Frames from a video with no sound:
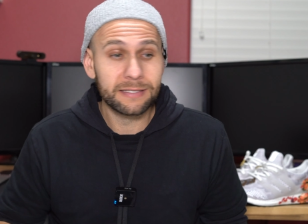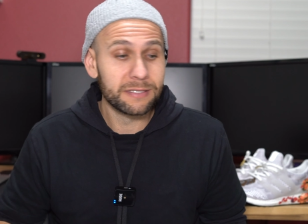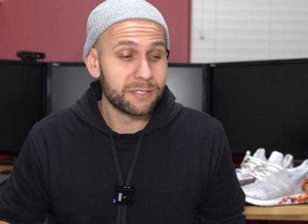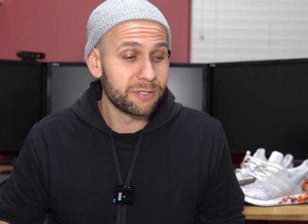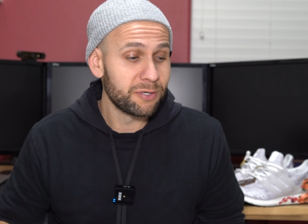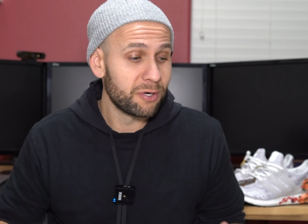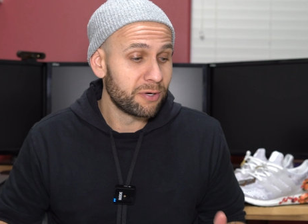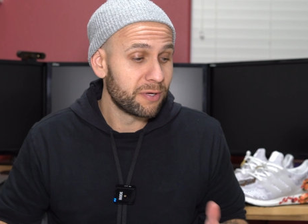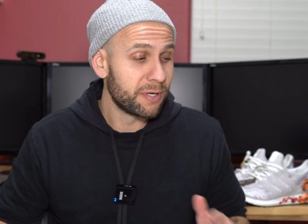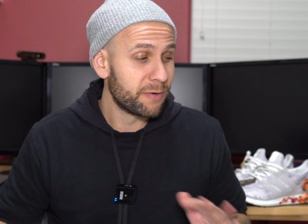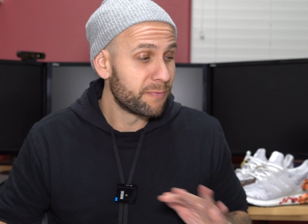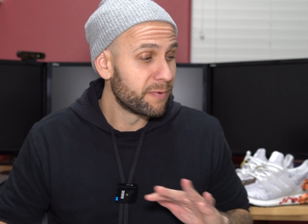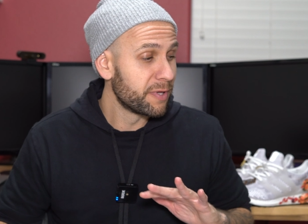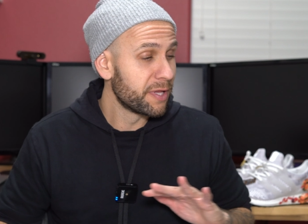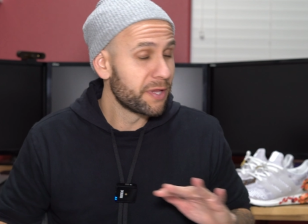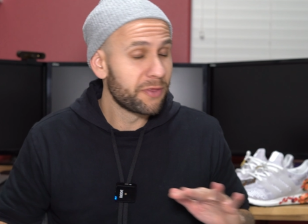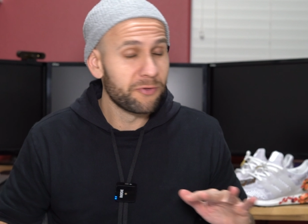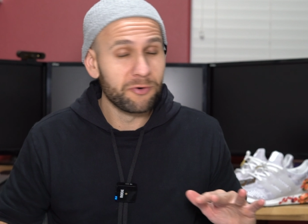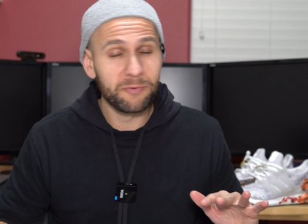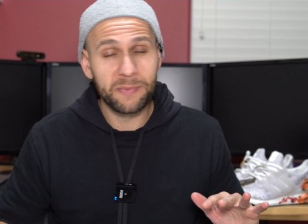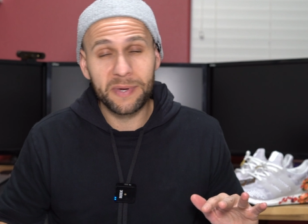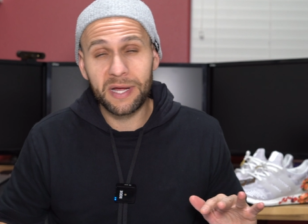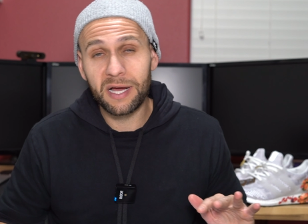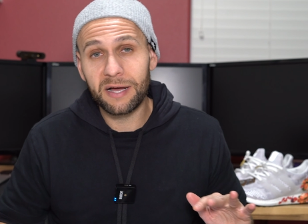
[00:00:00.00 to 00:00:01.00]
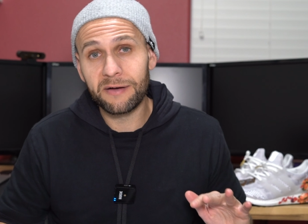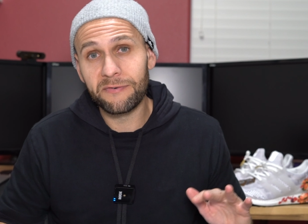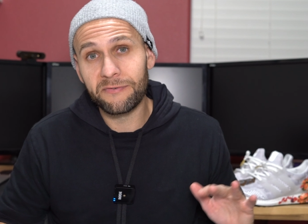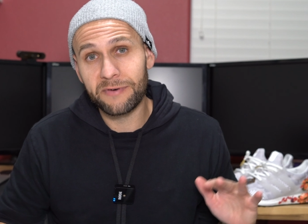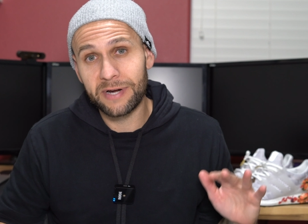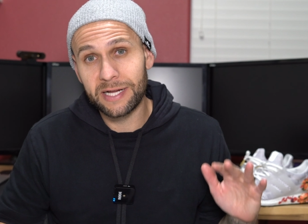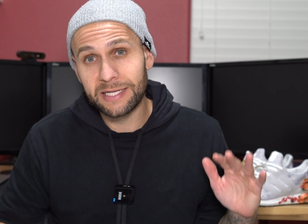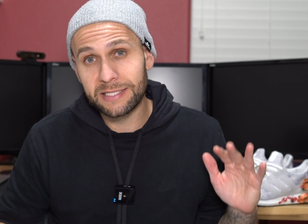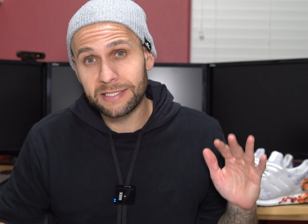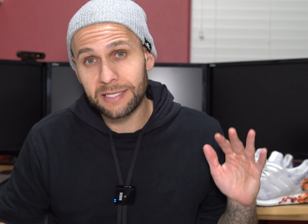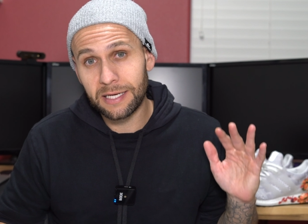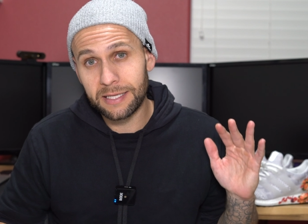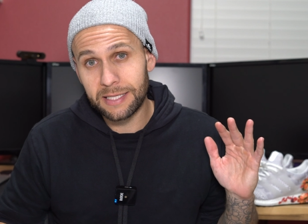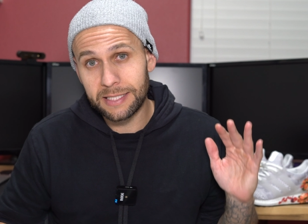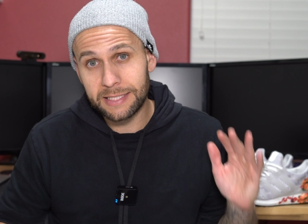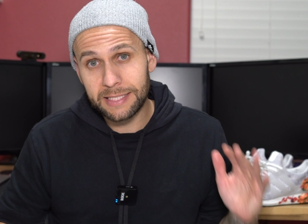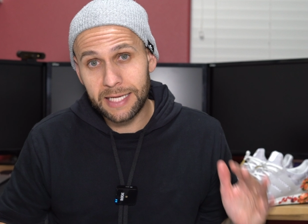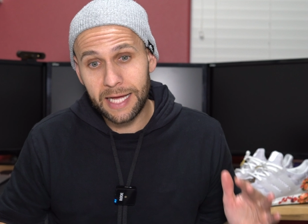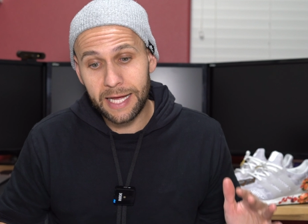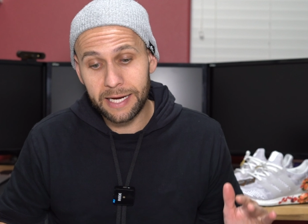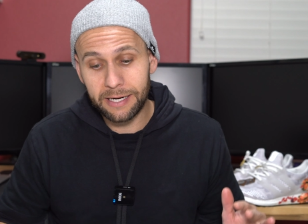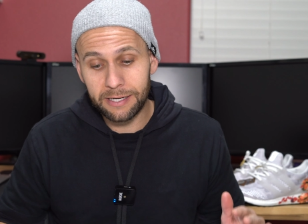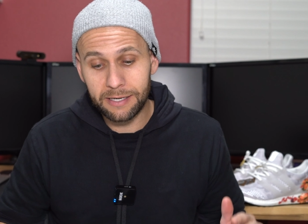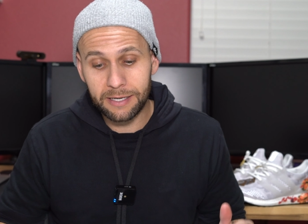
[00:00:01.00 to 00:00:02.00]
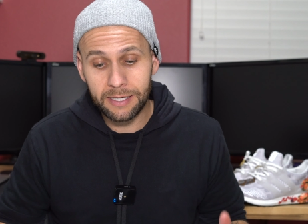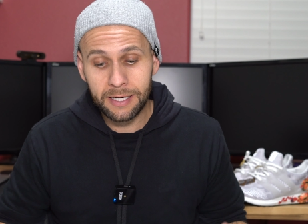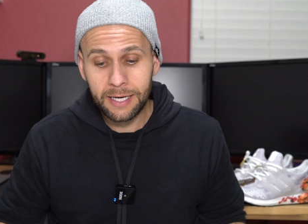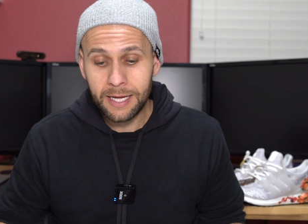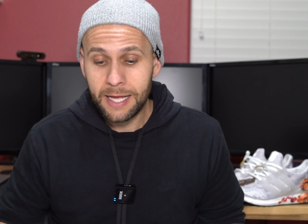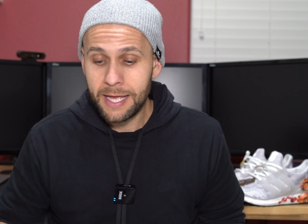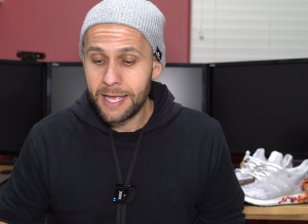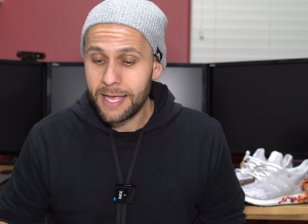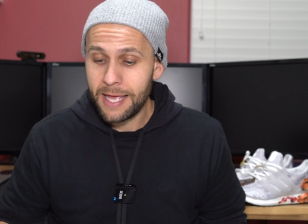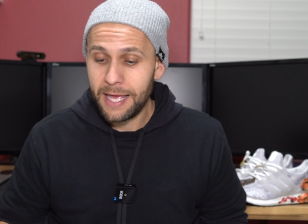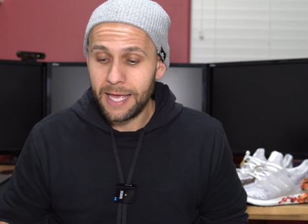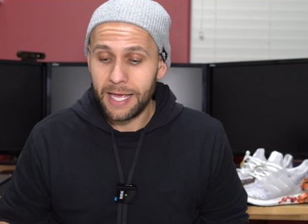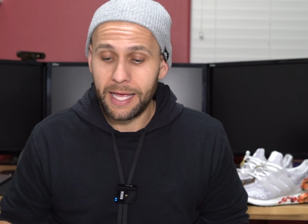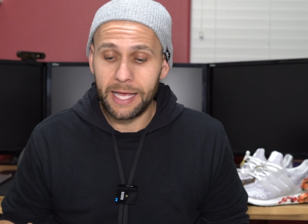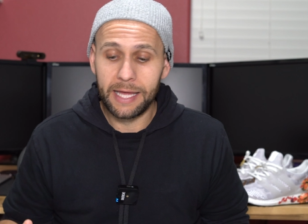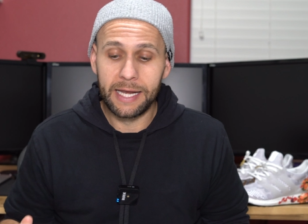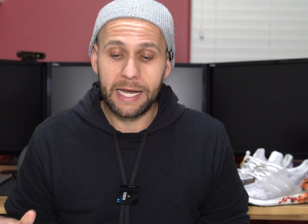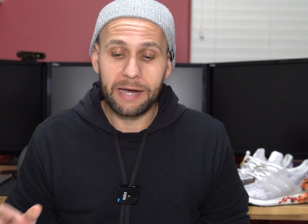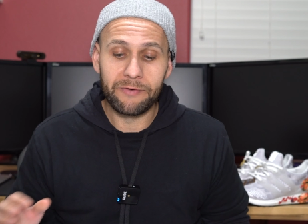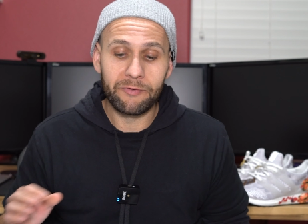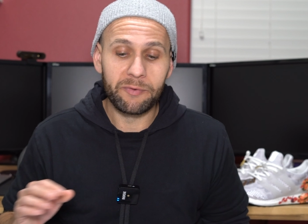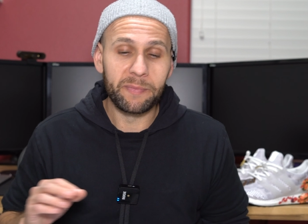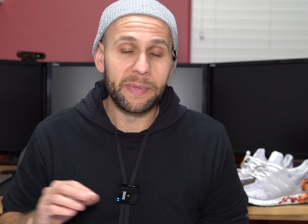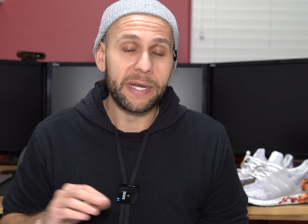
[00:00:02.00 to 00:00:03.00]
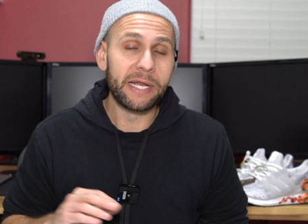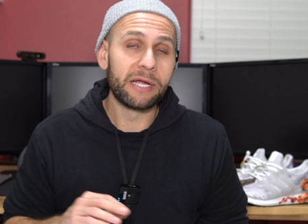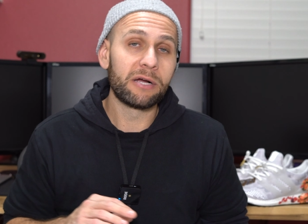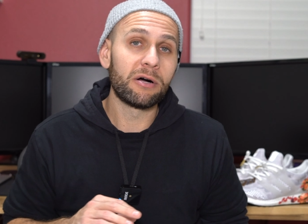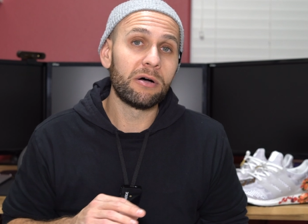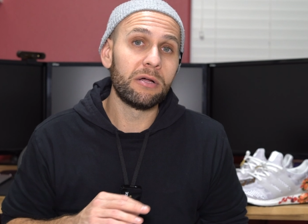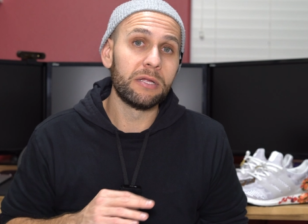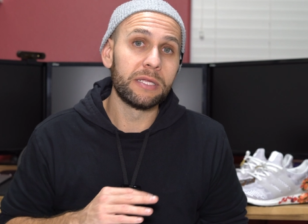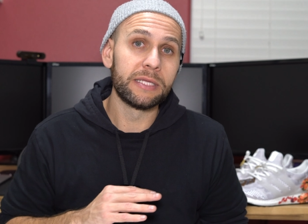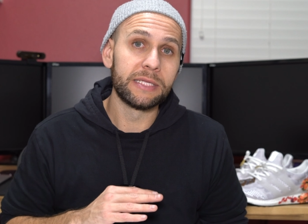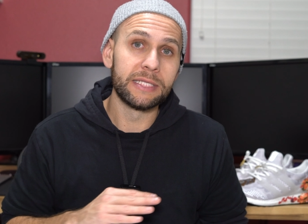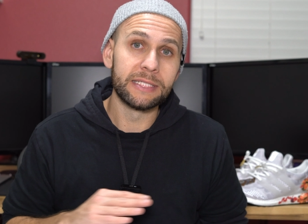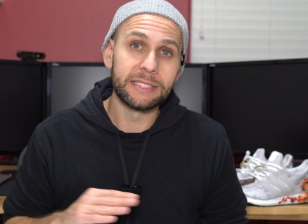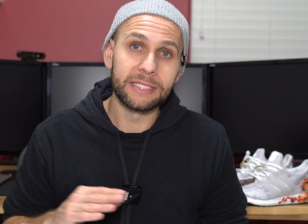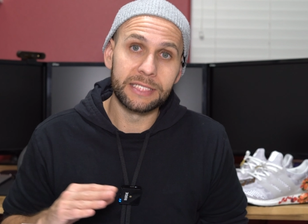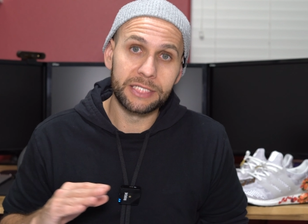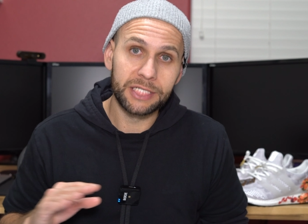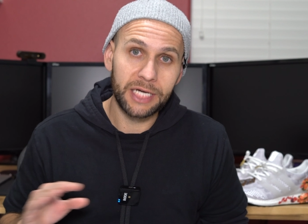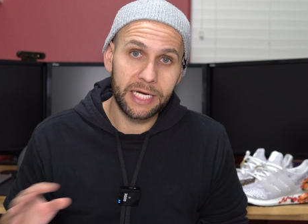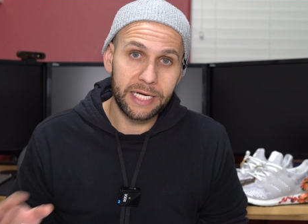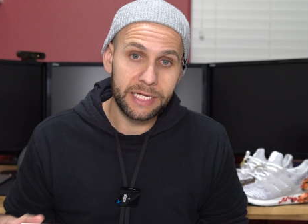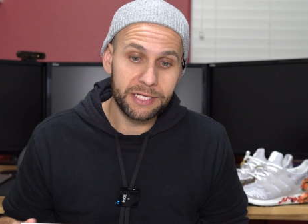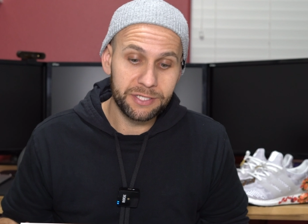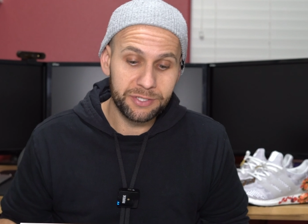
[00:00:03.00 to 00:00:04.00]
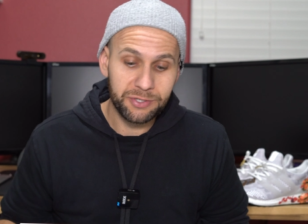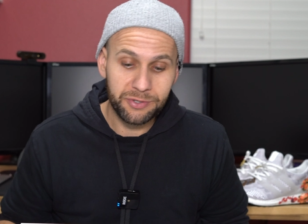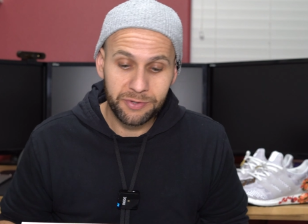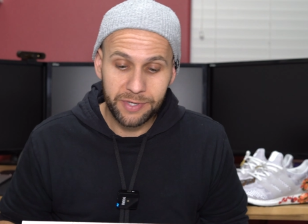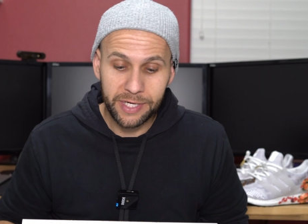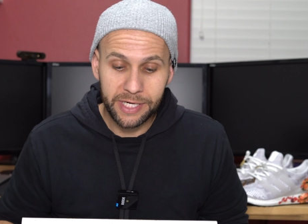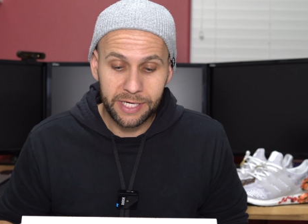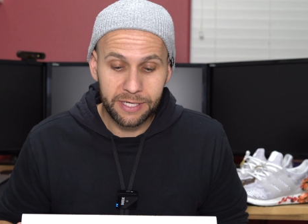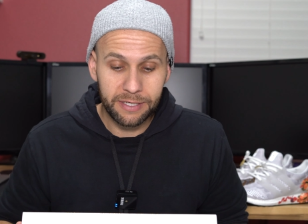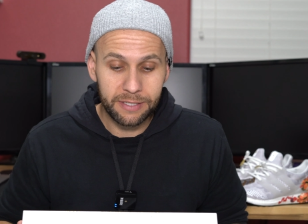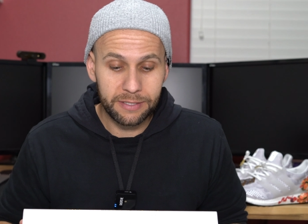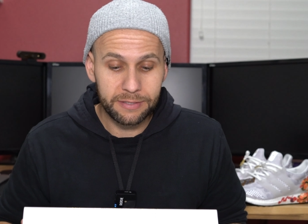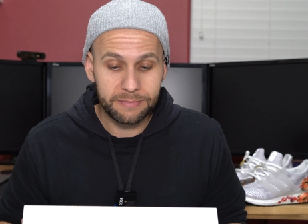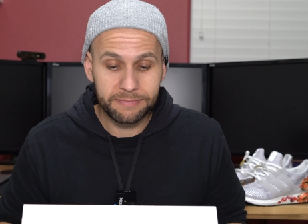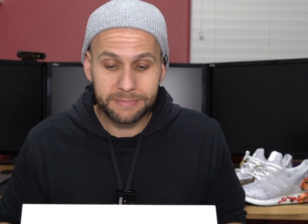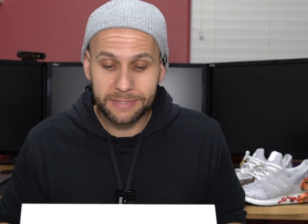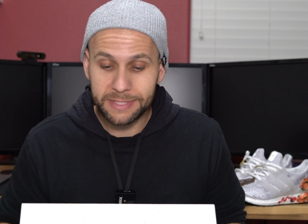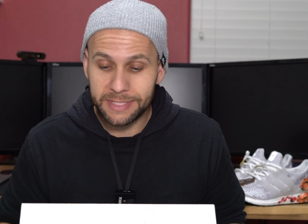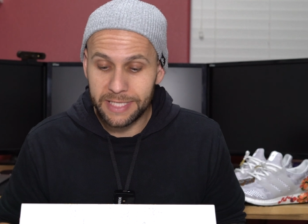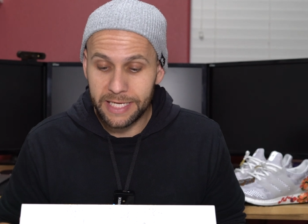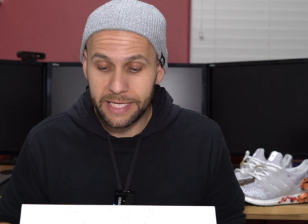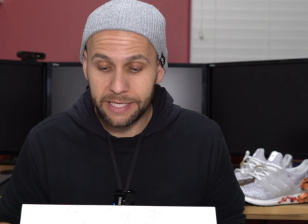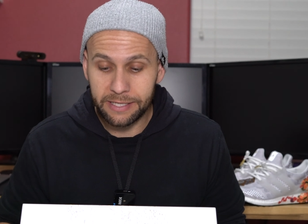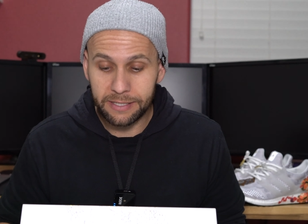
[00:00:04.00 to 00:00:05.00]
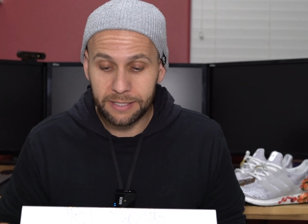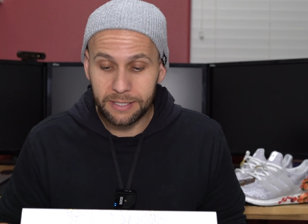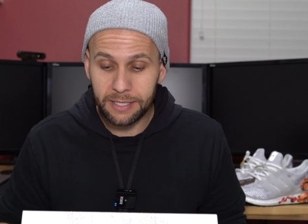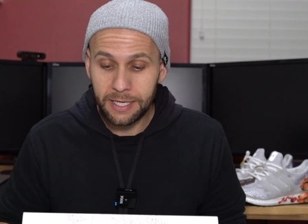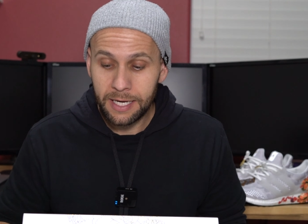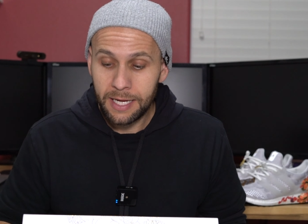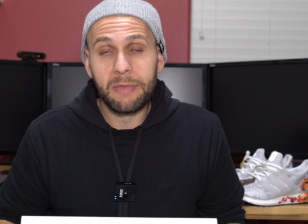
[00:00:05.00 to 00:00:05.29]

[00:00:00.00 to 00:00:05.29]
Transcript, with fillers: So it really threw me off when I saw the tiger and everybody calling this a Chinese New Year sneaker.